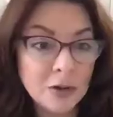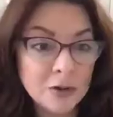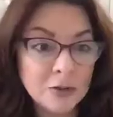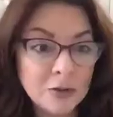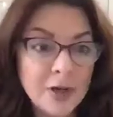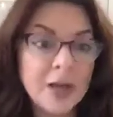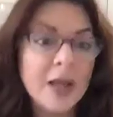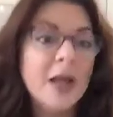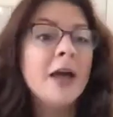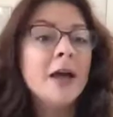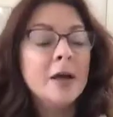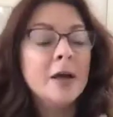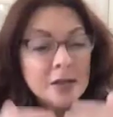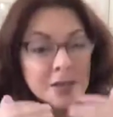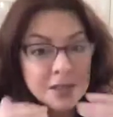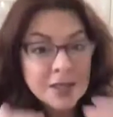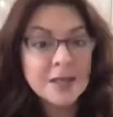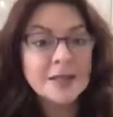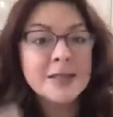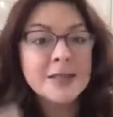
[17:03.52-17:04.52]
right?
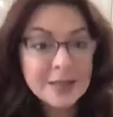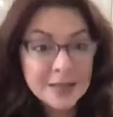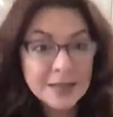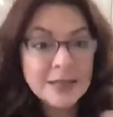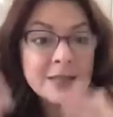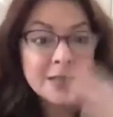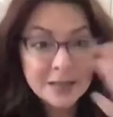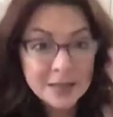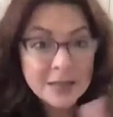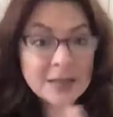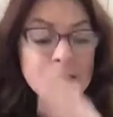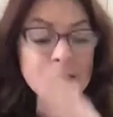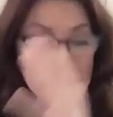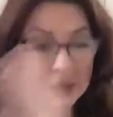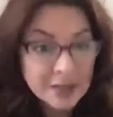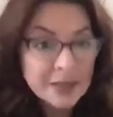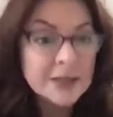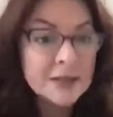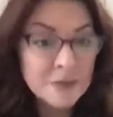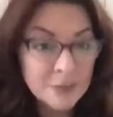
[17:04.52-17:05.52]
Tons and tons and tons and
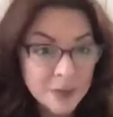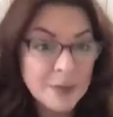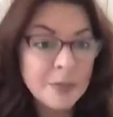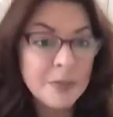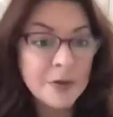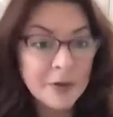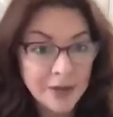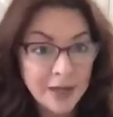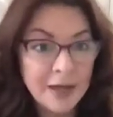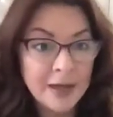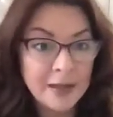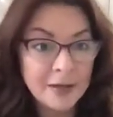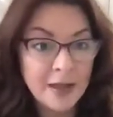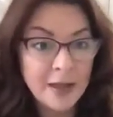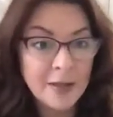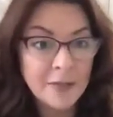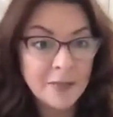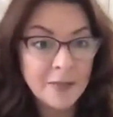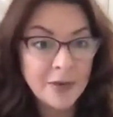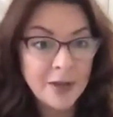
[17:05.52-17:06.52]
tons of people are getting
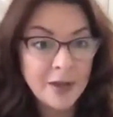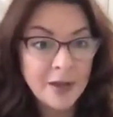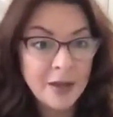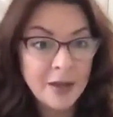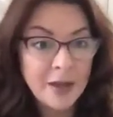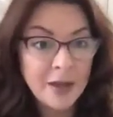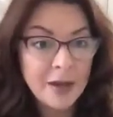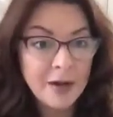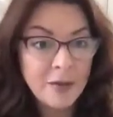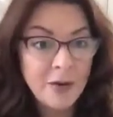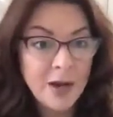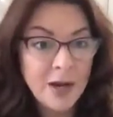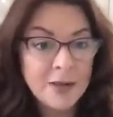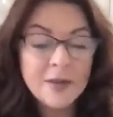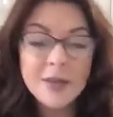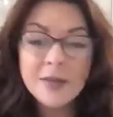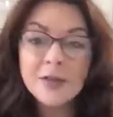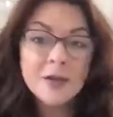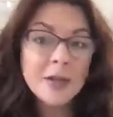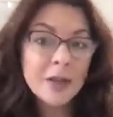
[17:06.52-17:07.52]
that. Right.
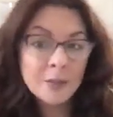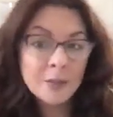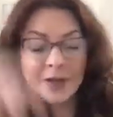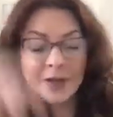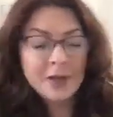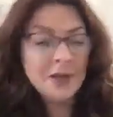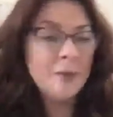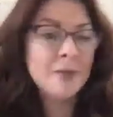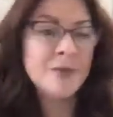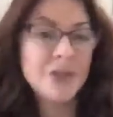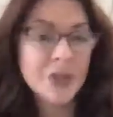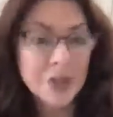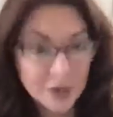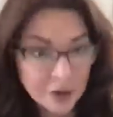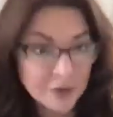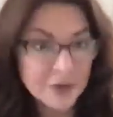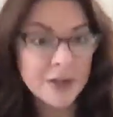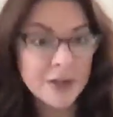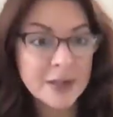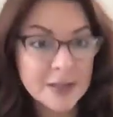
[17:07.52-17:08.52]
And then they're like up a
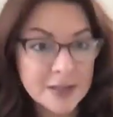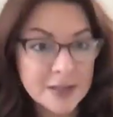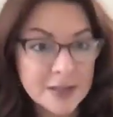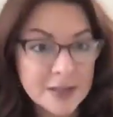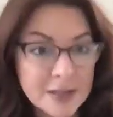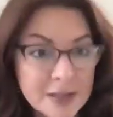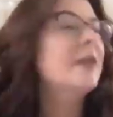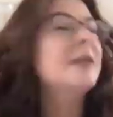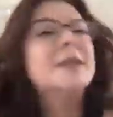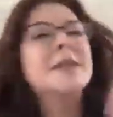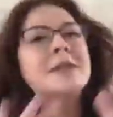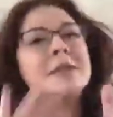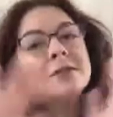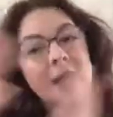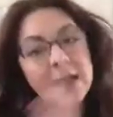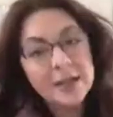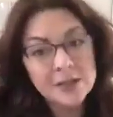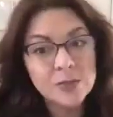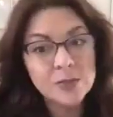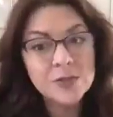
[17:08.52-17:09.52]
shingle the next day. And
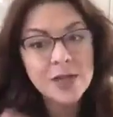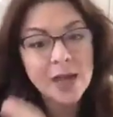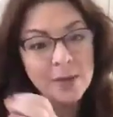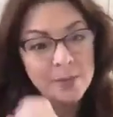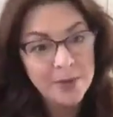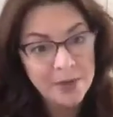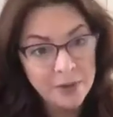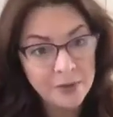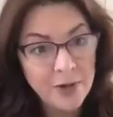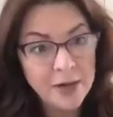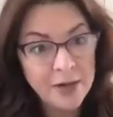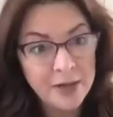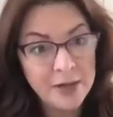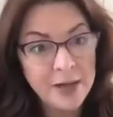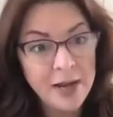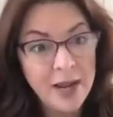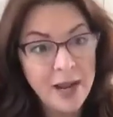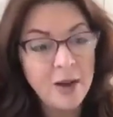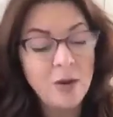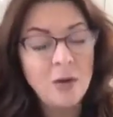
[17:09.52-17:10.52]
that's what's happening right
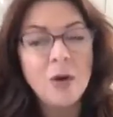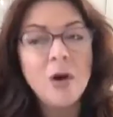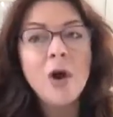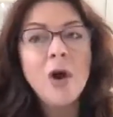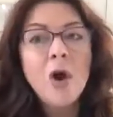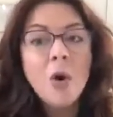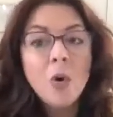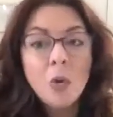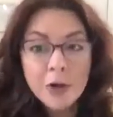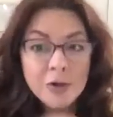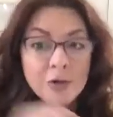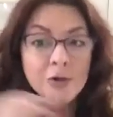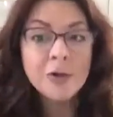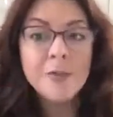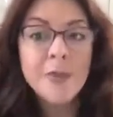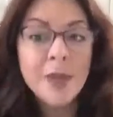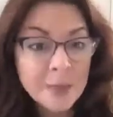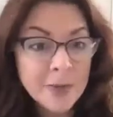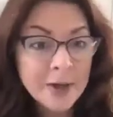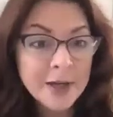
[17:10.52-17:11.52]
now. Or you can
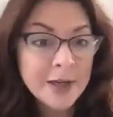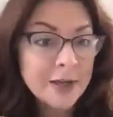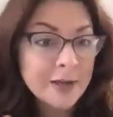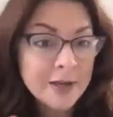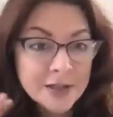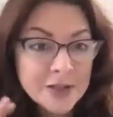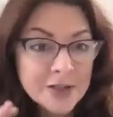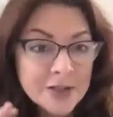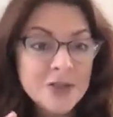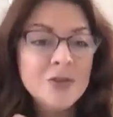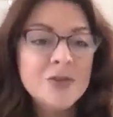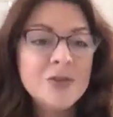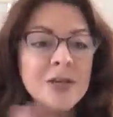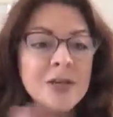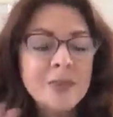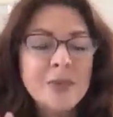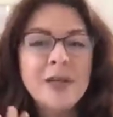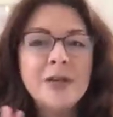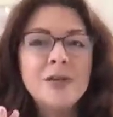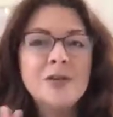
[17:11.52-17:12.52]
make money online too,
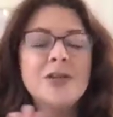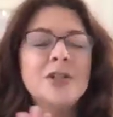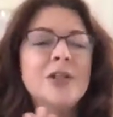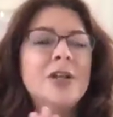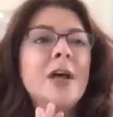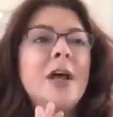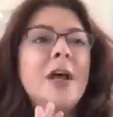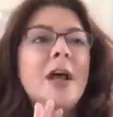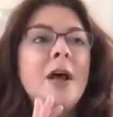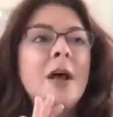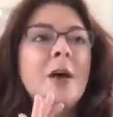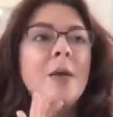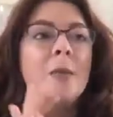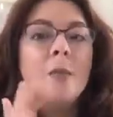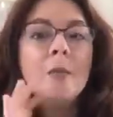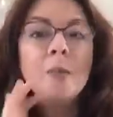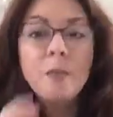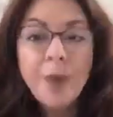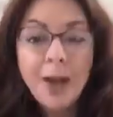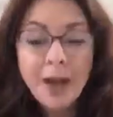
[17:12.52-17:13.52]
type of energy.
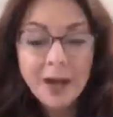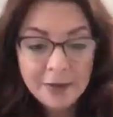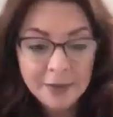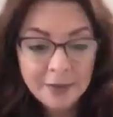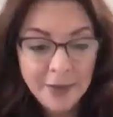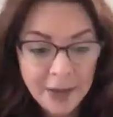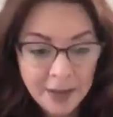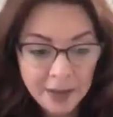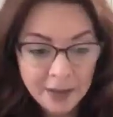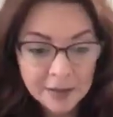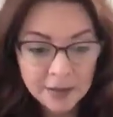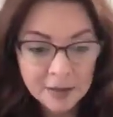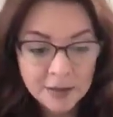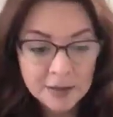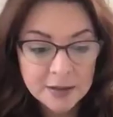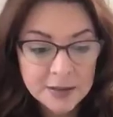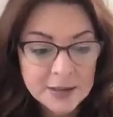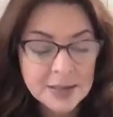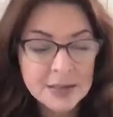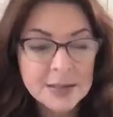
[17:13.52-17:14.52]
Back then,
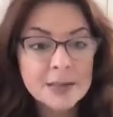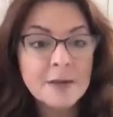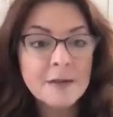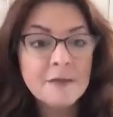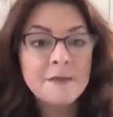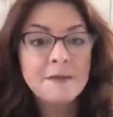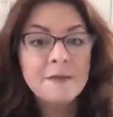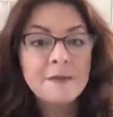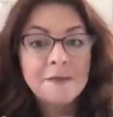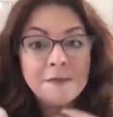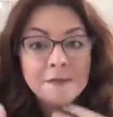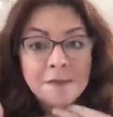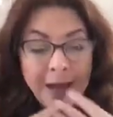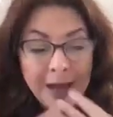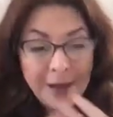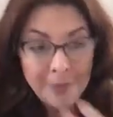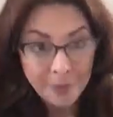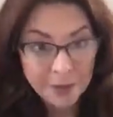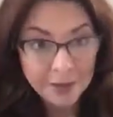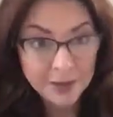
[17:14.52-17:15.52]
this is
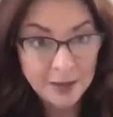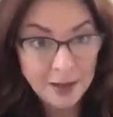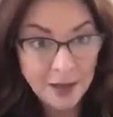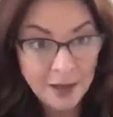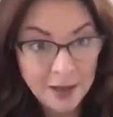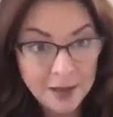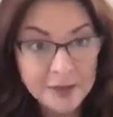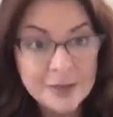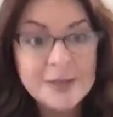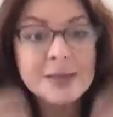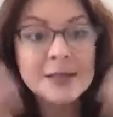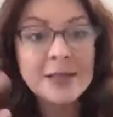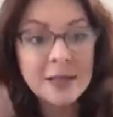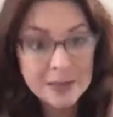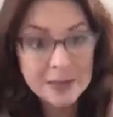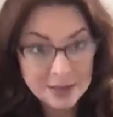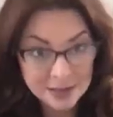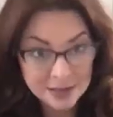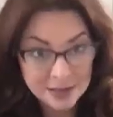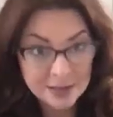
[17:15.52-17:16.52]
family line. This is
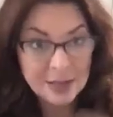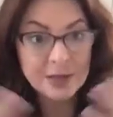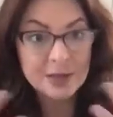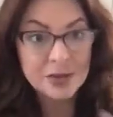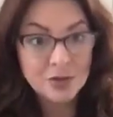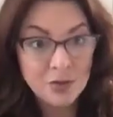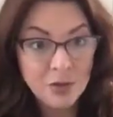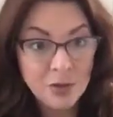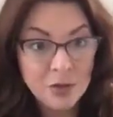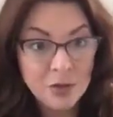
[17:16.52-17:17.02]
ancestral.